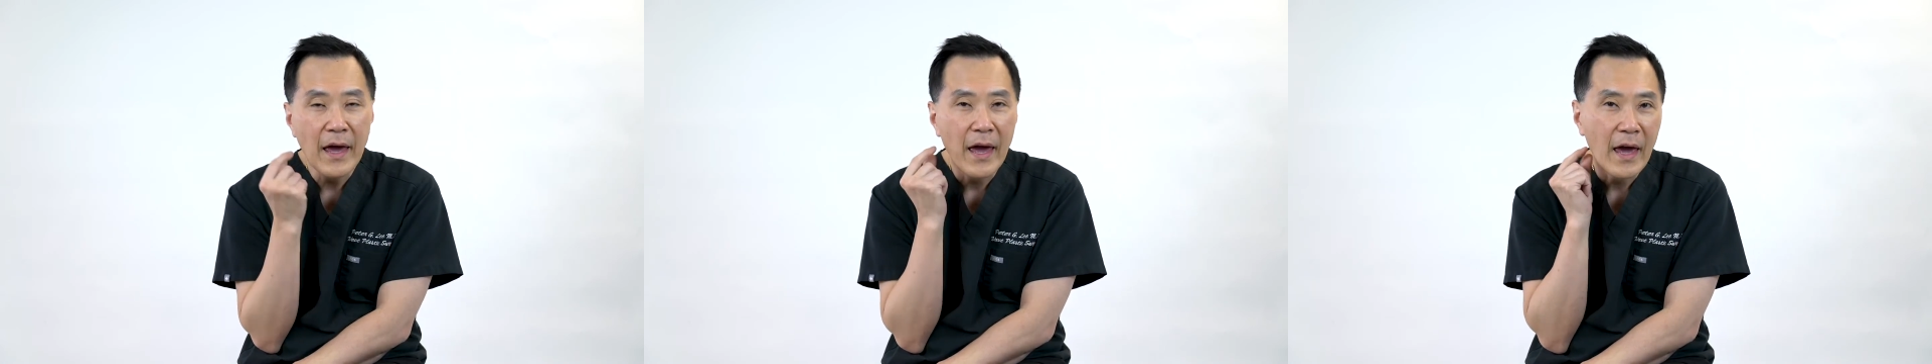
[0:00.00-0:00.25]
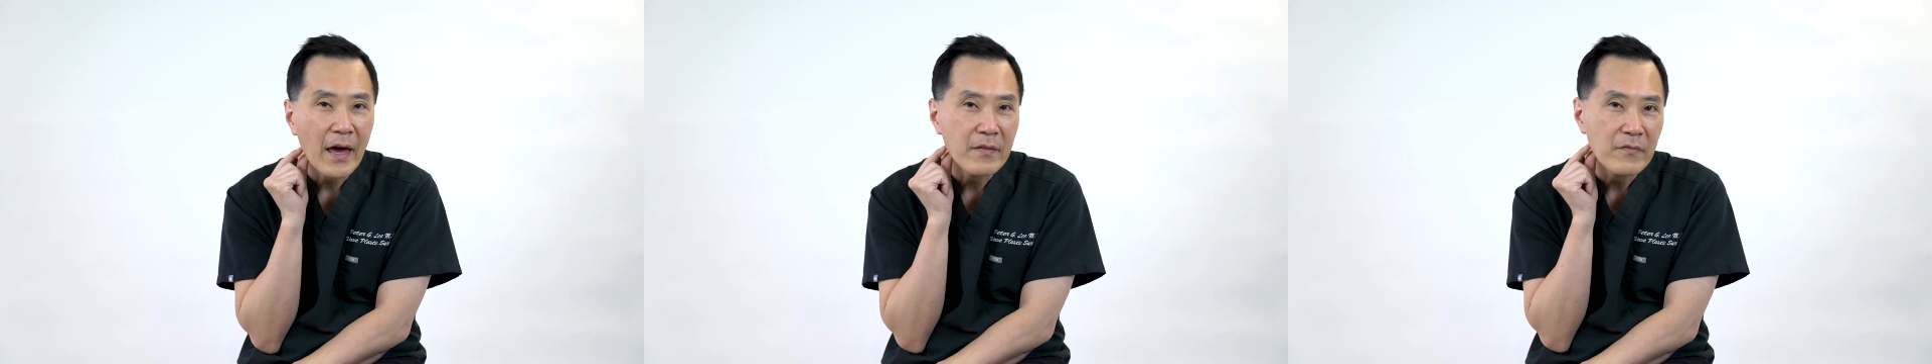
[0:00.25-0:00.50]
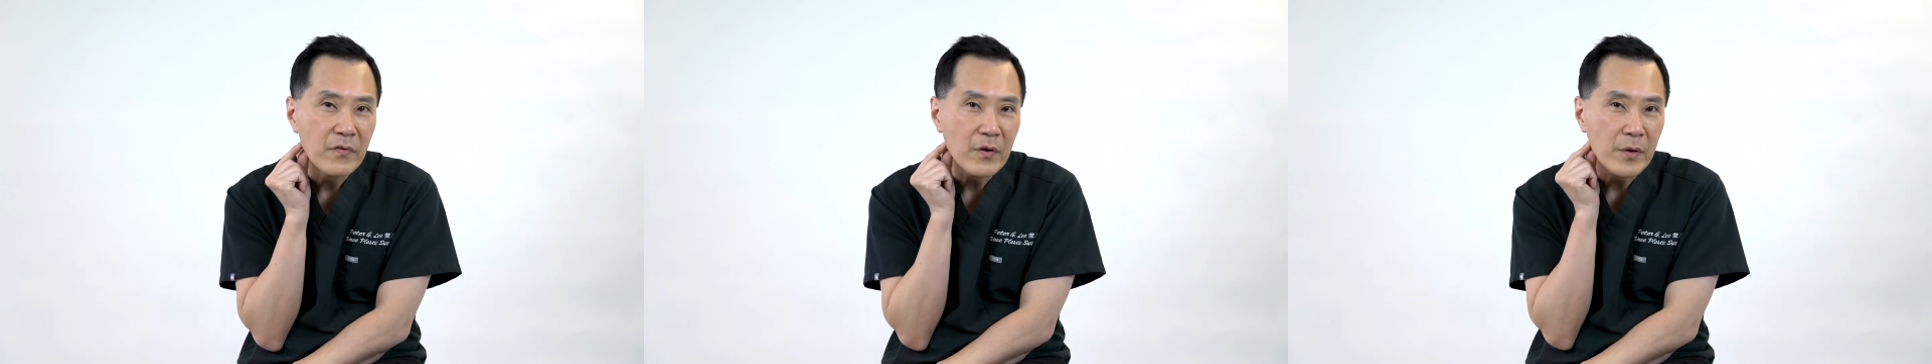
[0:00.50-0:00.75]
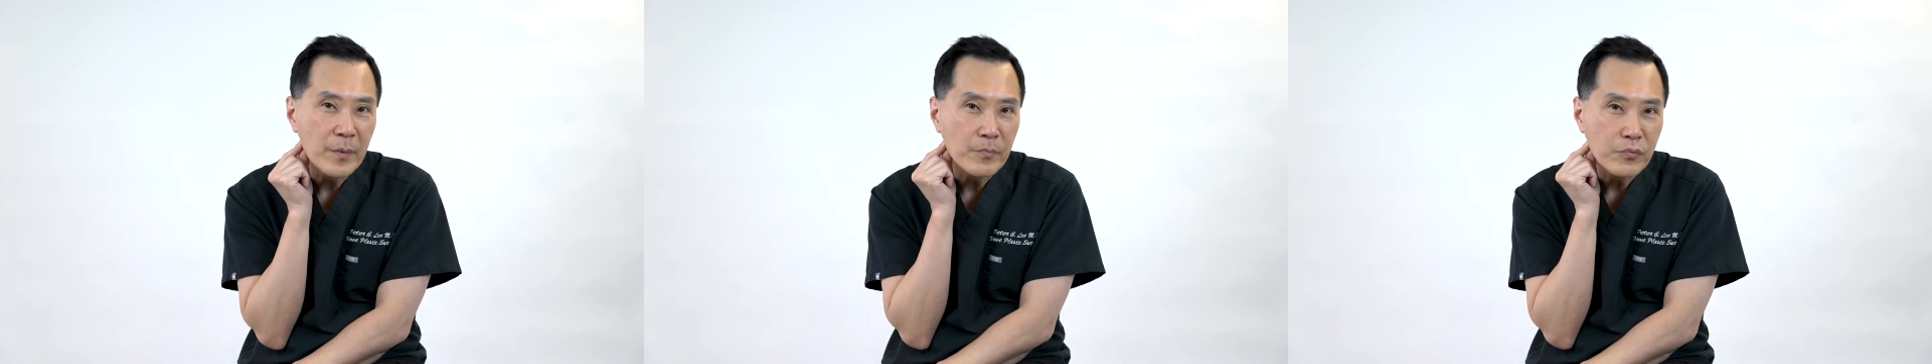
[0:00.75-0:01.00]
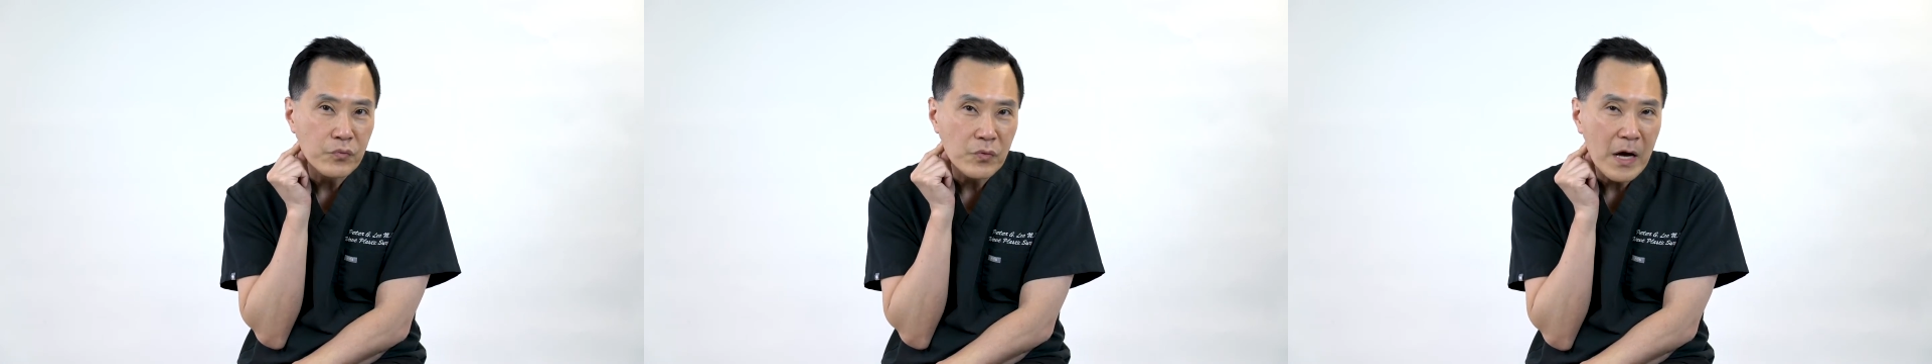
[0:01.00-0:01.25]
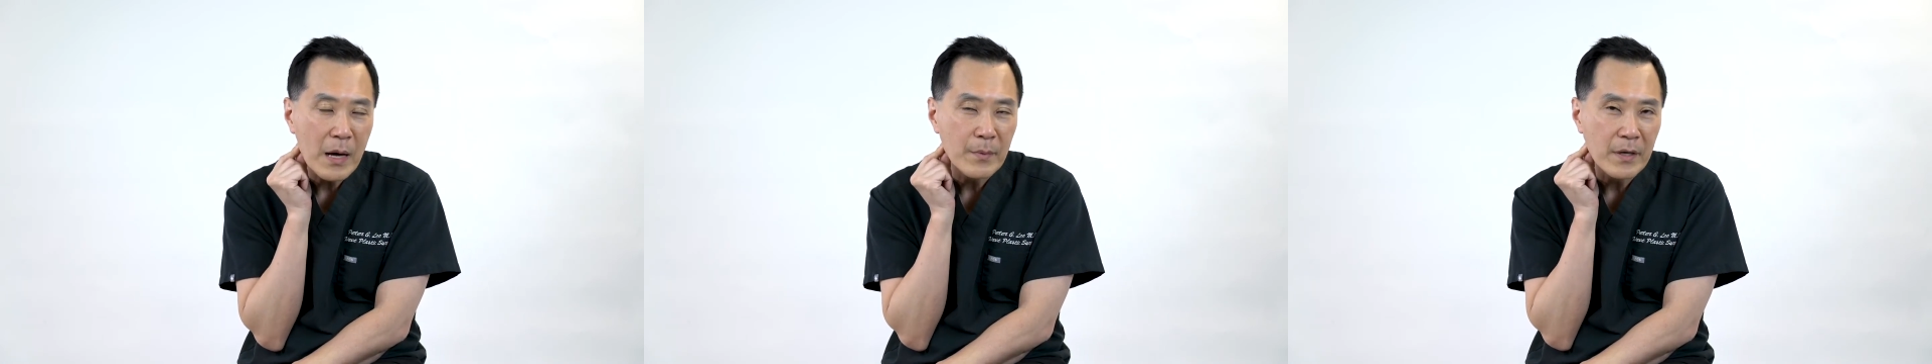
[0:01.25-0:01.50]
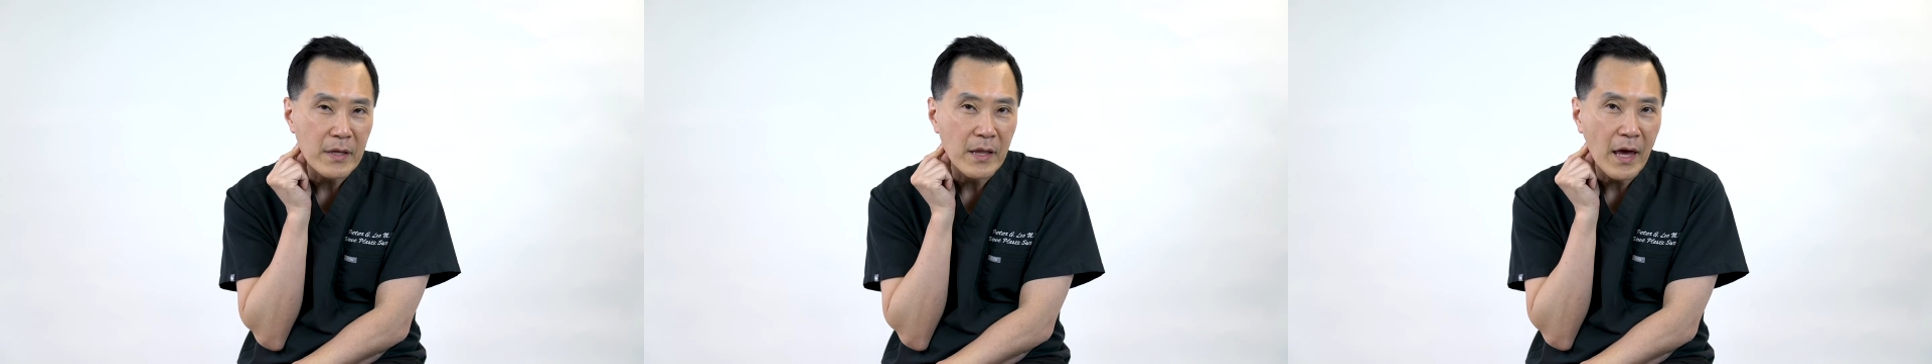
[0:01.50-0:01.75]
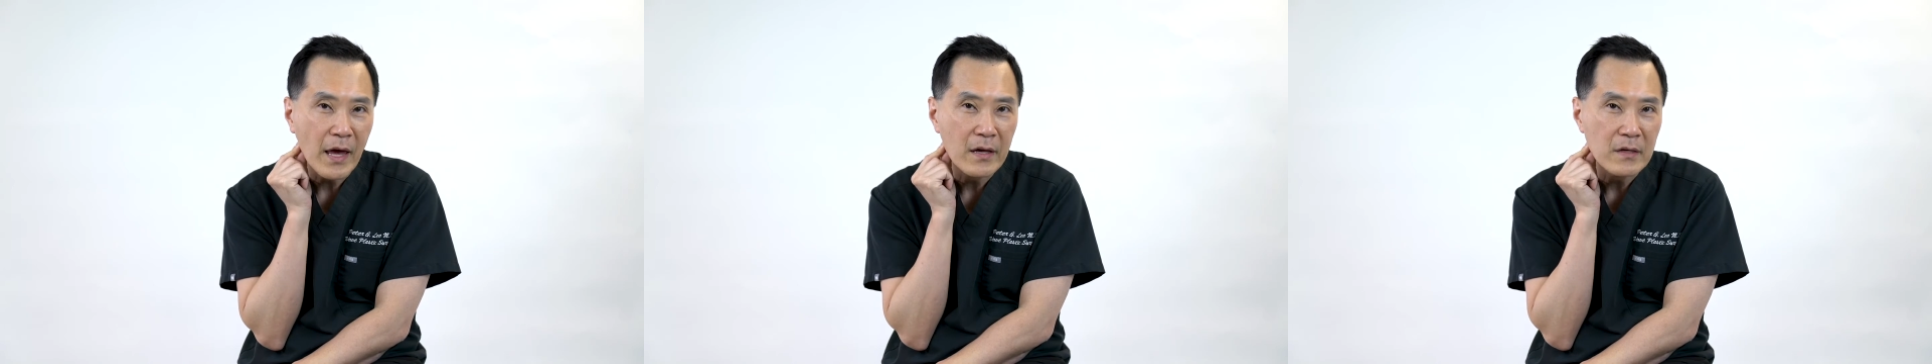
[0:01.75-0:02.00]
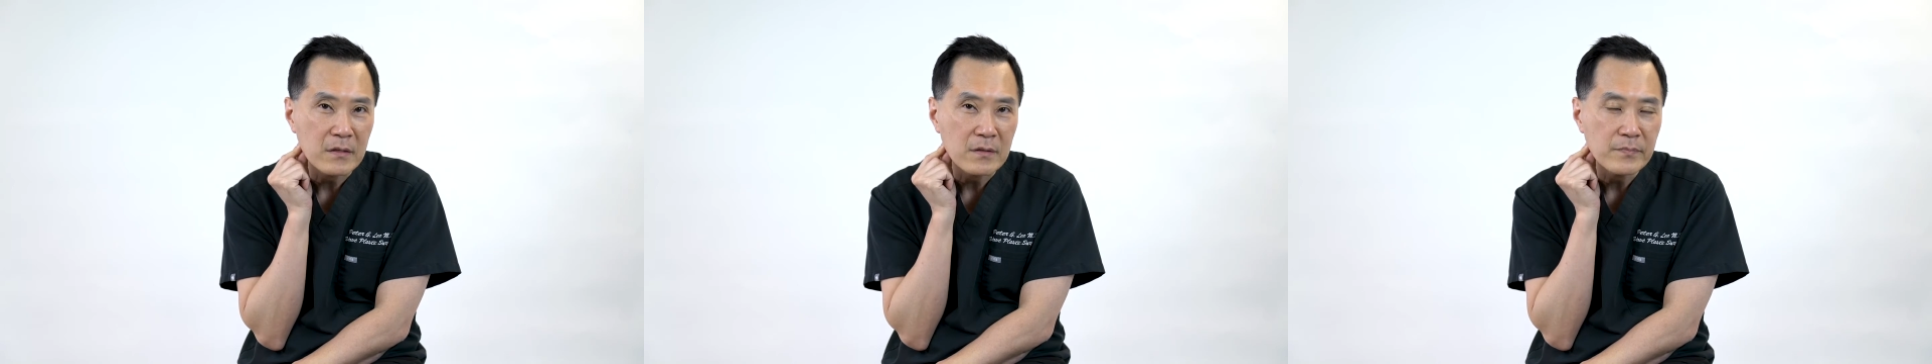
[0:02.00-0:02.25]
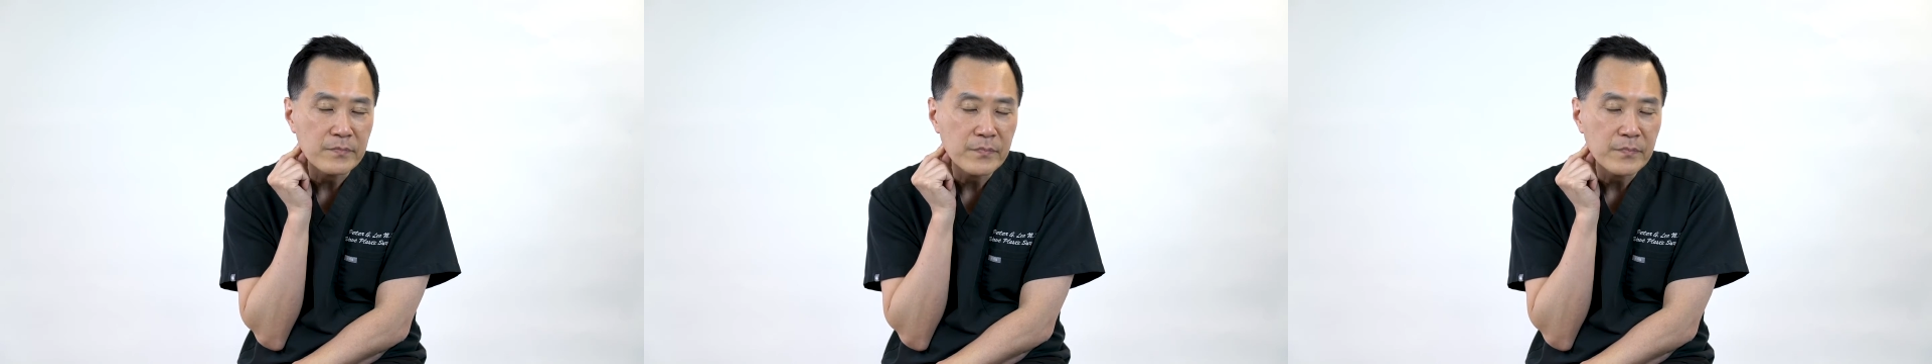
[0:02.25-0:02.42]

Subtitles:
and very prominent angle